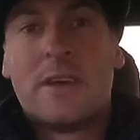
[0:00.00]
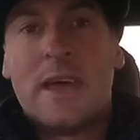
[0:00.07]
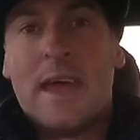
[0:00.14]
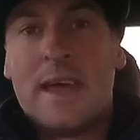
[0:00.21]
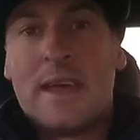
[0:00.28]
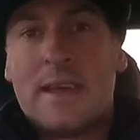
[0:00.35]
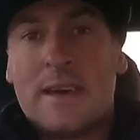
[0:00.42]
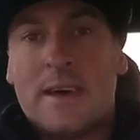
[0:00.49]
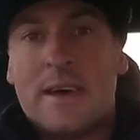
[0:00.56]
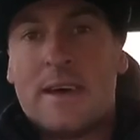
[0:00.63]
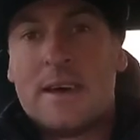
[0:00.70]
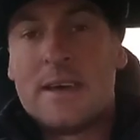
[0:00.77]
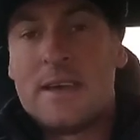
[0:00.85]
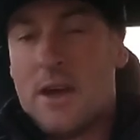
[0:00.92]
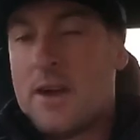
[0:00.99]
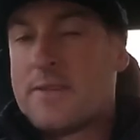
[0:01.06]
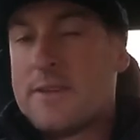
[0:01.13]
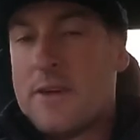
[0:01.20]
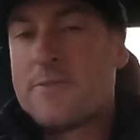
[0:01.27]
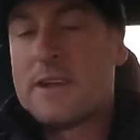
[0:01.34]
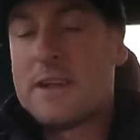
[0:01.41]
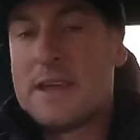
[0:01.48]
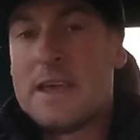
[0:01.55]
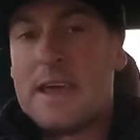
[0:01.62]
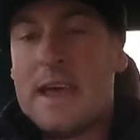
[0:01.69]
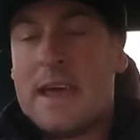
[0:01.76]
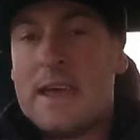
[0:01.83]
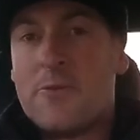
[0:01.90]
And yeah, definitely
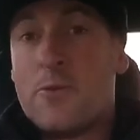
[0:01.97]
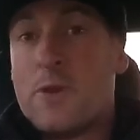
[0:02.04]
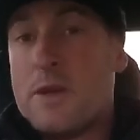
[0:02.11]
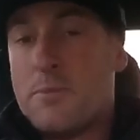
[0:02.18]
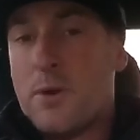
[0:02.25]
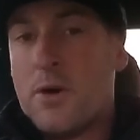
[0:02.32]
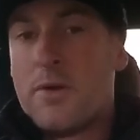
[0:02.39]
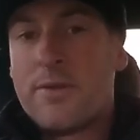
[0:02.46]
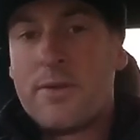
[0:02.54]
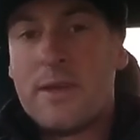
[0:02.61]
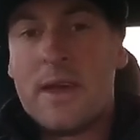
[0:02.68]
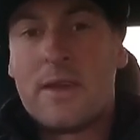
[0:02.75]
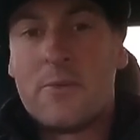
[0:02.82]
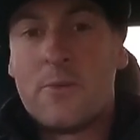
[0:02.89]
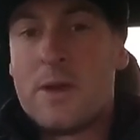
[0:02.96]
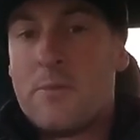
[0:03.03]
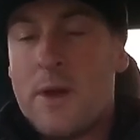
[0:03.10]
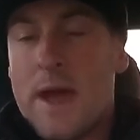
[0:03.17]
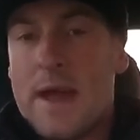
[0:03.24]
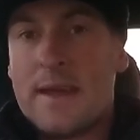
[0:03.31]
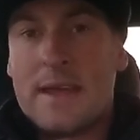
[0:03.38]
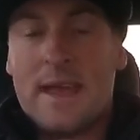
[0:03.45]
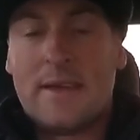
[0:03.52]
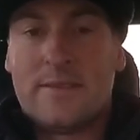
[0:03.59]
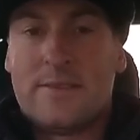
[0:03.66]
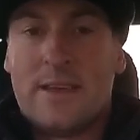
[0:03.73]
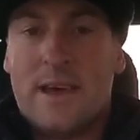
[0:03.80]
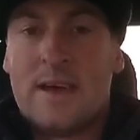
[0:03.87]
a rebirth and a rebranding
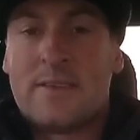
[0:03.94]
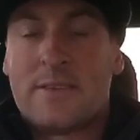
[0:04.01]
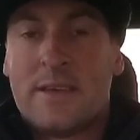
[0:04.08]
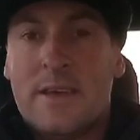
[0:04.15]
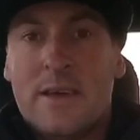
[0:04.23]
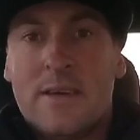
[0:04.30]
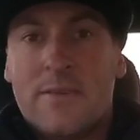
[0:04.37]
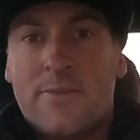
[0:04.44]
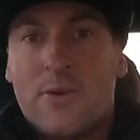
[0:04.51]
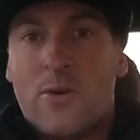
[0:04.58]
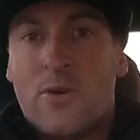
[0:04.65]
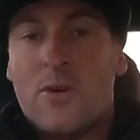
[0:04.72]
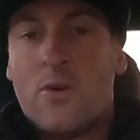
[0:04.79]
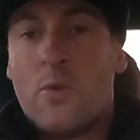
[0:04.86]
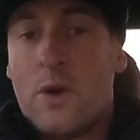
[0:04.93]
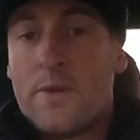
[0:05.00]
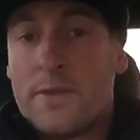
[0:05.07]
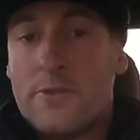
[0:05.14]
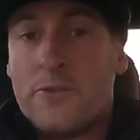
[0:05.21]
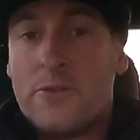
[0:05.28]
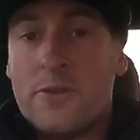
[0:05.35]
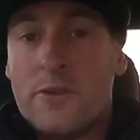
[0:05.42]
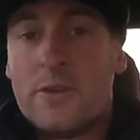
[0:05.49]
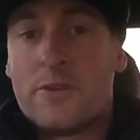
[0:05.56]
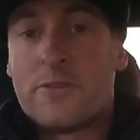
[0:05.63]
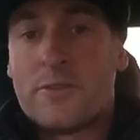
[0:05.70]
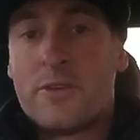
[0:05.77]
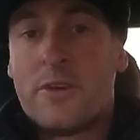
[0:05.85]
exercise for what the
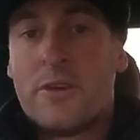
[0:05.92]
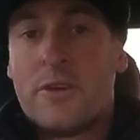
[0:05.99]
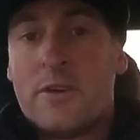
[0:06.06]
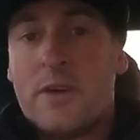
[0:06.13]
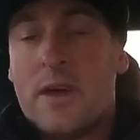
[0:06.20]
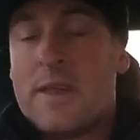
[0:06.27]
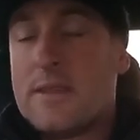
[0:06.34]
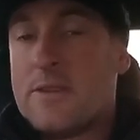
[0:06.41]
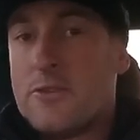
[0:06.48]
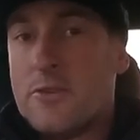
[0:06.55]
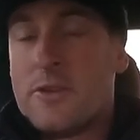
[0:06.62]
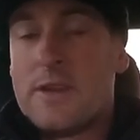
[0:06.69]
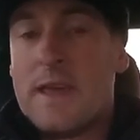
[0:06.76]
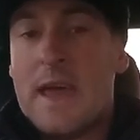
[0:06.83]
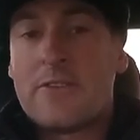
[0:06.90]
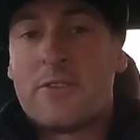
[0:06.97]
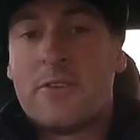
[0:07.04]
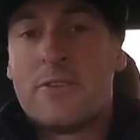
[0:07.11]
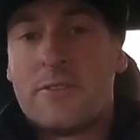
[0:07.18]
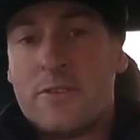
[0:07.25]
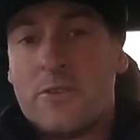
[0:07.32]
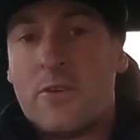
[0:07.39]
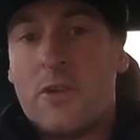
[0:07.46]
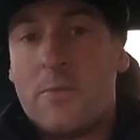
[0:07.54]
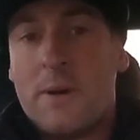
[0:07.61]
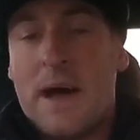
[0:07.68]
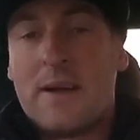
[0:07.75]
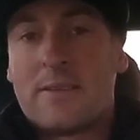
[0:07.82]
juniors and the Junior Nationals is all
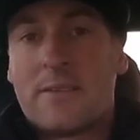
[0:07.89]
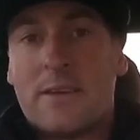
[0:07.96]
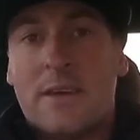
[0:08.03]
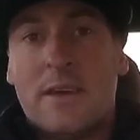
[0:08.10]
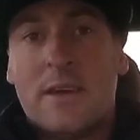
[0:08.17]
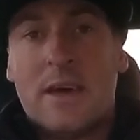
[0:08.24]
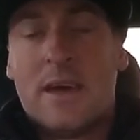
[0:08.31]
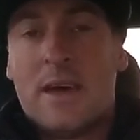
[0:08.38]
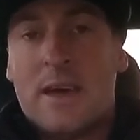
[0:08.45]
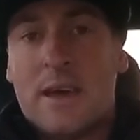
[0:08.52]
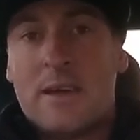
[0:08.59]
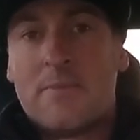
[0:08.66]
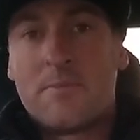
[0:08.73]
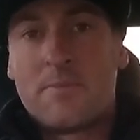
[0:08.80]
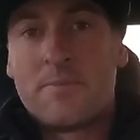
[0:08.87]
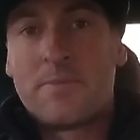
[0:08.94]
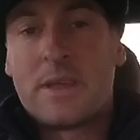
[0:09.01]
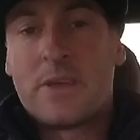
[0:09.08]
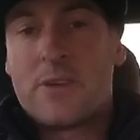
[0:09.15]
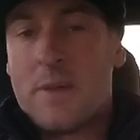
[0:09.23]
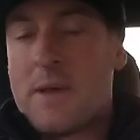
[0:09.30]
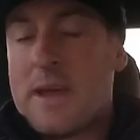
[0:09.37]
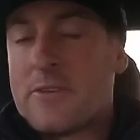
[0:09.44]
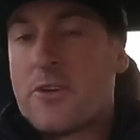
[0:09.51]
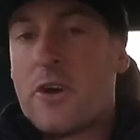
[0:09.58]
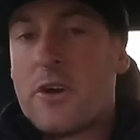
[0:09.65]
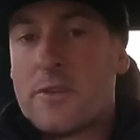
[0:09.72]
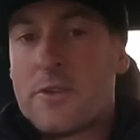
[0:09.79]
about. Graham
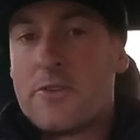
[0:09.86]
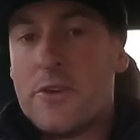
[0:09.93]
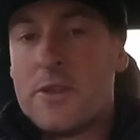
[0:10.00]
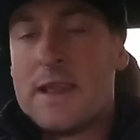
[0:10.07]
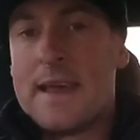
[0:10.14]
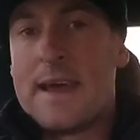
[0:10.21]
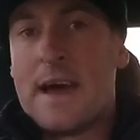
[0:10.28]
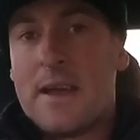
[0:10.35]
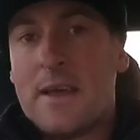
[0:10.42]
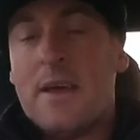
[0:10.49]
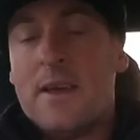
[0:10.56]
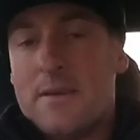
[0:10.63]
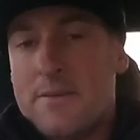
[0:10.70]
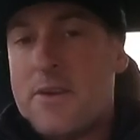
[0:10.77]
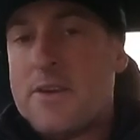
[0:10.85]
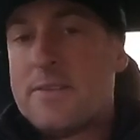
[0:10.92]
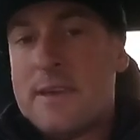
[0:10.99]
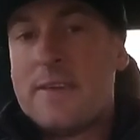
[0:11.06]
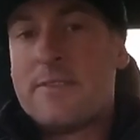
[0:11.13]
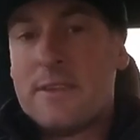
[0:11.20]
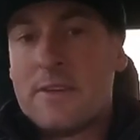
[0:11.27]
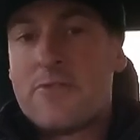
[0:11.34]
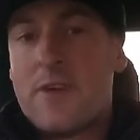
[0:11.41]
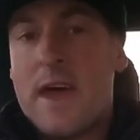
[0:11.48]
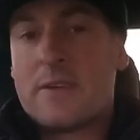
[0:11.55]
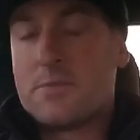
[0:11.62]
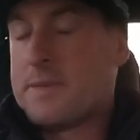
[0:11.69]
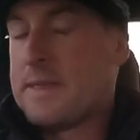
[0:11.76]
Hedgecock and the crew laid out very testing
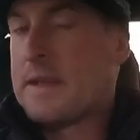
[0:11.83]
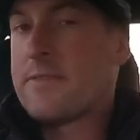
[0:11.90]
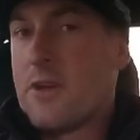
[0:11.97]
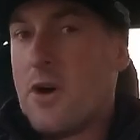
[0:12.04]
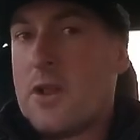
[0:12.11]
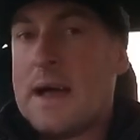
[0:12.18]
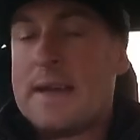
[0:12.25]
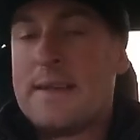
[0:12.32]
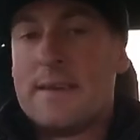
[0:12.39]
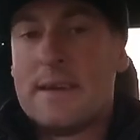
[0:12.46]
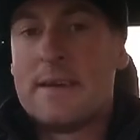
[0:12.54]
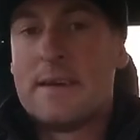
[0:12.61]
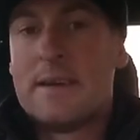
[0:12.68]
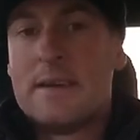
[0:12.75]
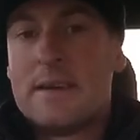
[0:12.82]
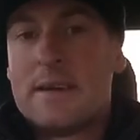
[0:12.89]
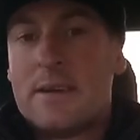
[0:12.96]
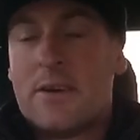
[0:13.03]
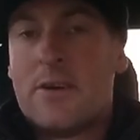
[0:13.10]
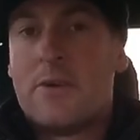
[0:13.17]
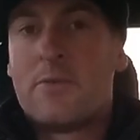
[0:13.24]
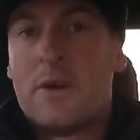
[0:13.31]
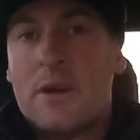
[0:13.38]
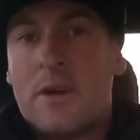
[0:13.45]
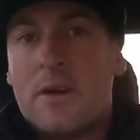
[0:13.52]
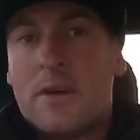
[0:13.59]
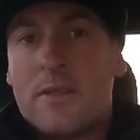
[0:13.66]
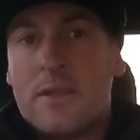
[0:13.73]
tracks, but that's the whole idea. You know,
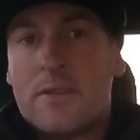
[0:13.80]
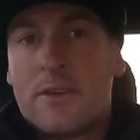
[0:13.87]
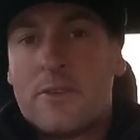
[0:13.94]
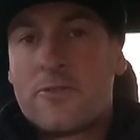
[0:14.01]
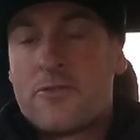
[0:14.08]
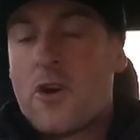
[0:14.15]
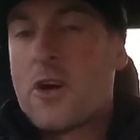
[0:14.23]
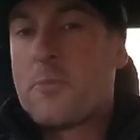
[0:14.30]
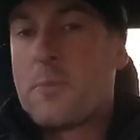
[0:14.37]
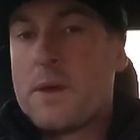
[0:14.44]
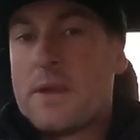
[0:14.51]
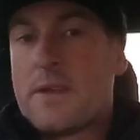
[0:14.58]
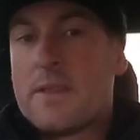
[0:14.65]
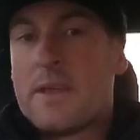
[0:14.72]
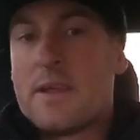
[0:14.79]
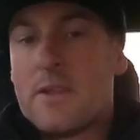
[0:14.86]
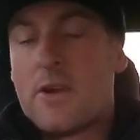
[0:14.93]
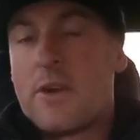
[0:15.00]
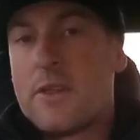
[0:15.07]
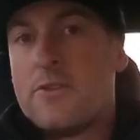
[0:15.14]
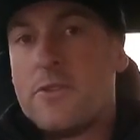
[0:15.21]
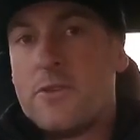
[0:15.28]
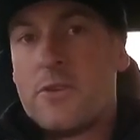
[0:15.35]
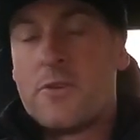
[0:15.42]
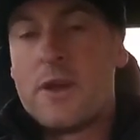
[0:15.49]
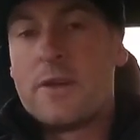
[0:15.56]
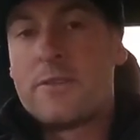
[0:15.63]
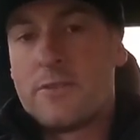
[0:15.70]
there's a strong opinion that a lot of the
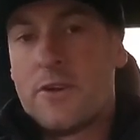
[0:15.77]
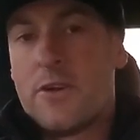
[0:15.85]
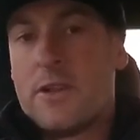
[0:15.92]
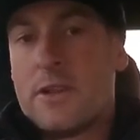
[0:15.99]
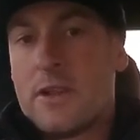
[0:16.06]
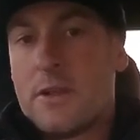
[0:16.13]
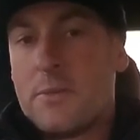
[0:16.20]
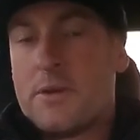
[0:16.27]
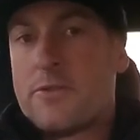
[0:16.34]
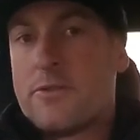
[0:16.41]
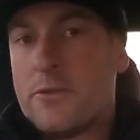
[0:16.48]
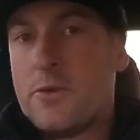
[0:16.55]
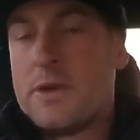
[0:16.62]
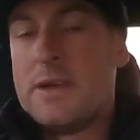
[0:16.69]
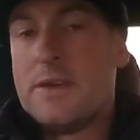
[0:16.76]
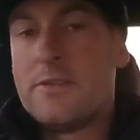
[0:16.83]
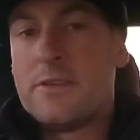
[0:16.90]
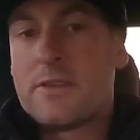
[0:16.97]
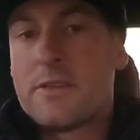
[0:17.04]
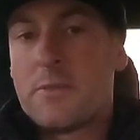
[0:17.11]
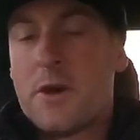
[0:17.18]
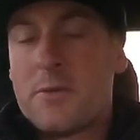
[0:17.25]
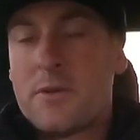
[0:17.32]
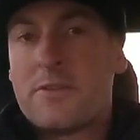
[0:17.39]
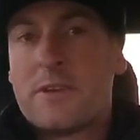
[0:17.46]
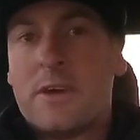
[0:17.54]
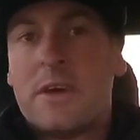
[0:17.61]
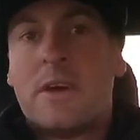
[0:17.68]
junior races are a little bit too easy at the
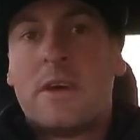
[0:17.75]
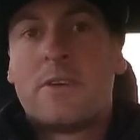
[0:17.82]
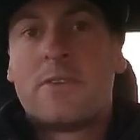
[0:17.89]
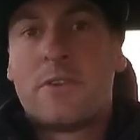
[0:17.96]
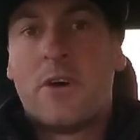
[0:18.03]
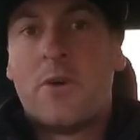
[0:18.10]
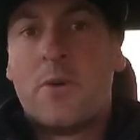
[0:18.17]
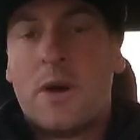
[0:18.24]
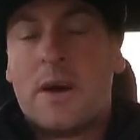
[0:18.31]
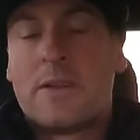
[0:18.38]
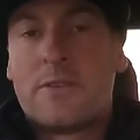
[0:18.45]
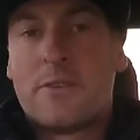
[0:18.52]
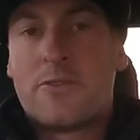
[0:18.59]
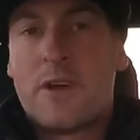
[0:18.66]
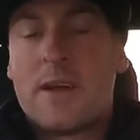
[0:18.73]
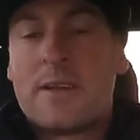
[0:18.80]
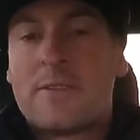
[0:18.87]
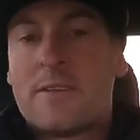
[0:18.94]
moment. So just try and